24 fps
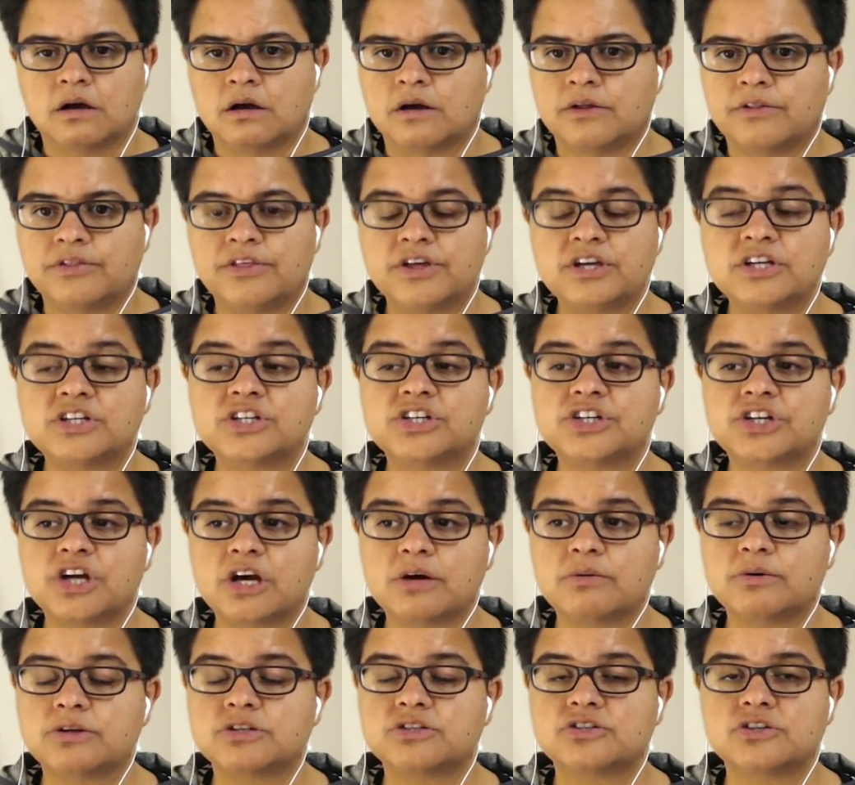This show
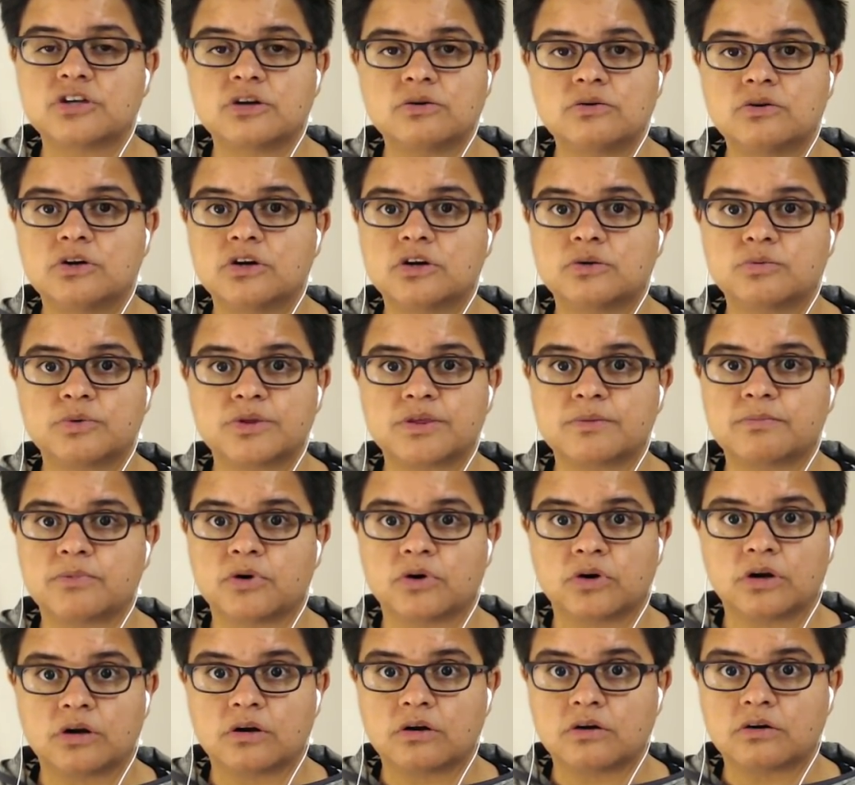is so good with the
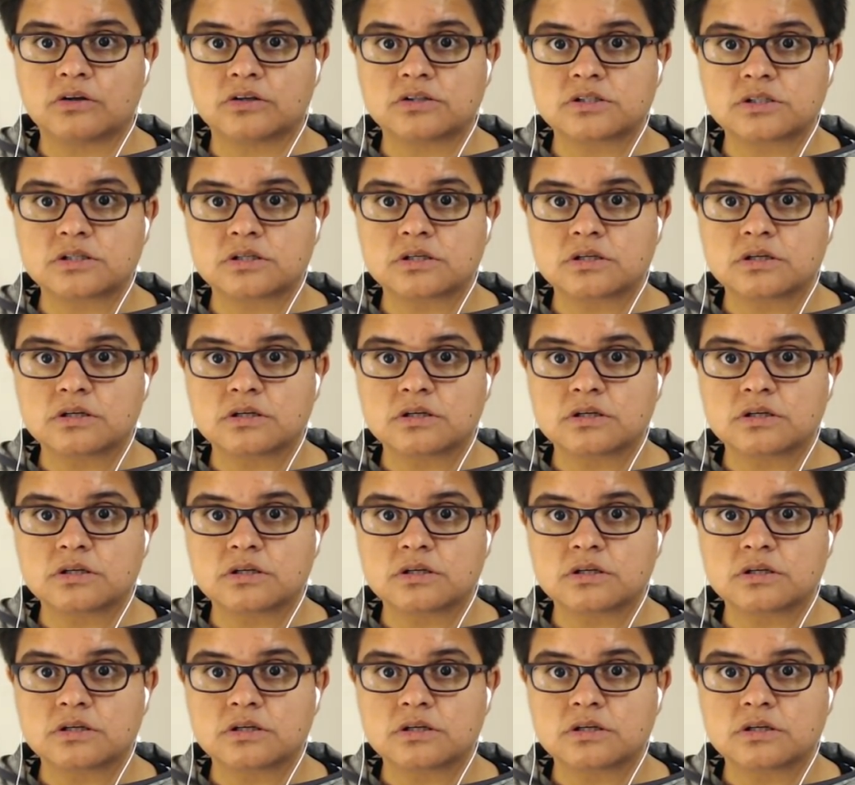monologues.